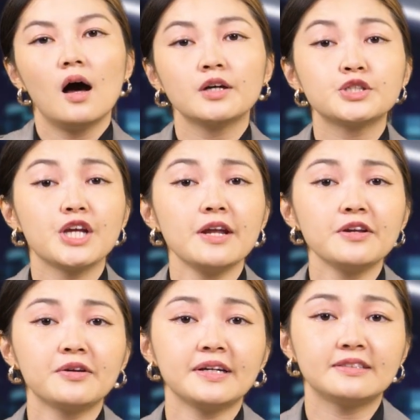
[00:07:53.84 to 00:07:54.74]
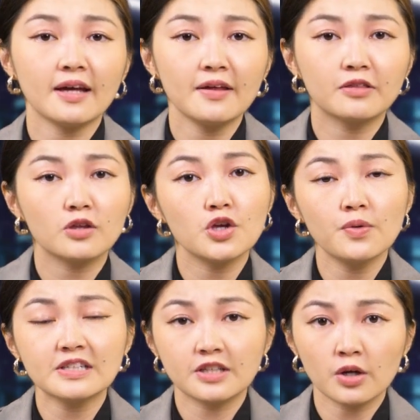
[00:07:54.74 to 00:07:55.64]
On January 10th,
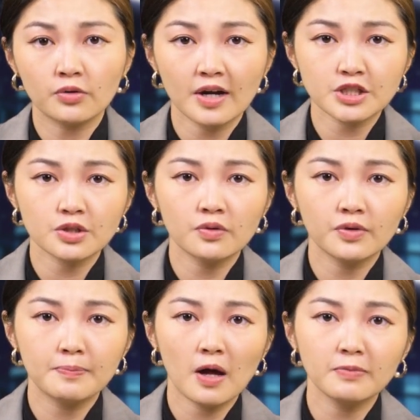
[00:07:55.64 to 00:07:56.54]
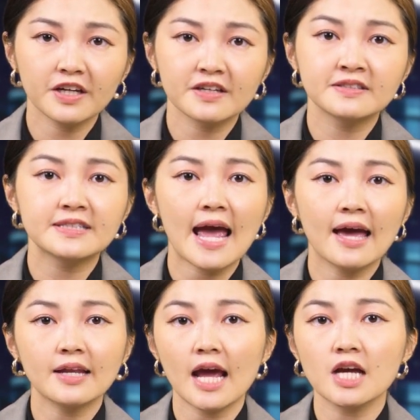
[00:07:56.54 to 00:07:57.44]
U.S. congressional Republicans
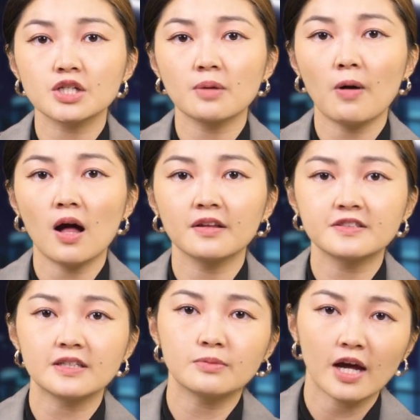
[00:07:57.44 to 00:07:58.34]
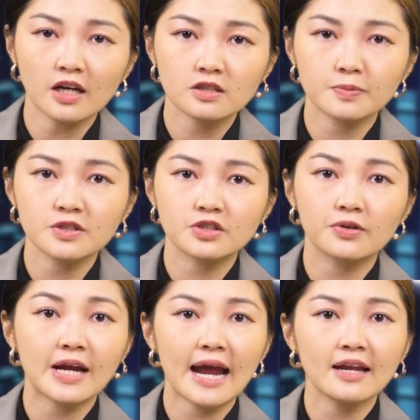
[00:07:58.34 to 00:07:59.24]
and Asia policy experts
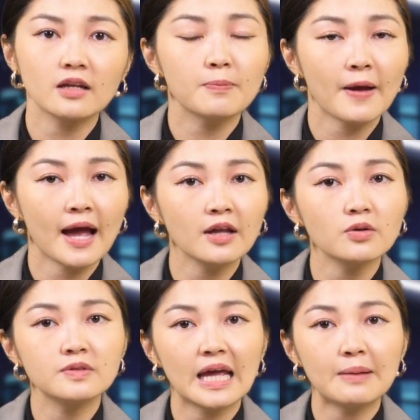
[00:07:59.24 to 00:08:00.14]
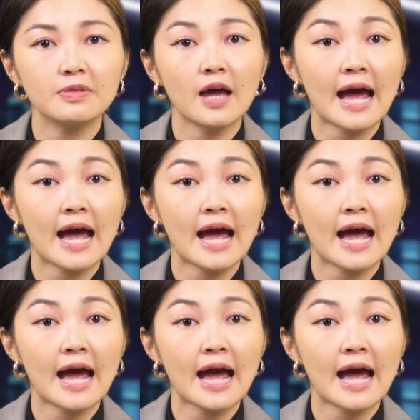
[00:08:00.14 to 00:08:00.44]
created a panel named the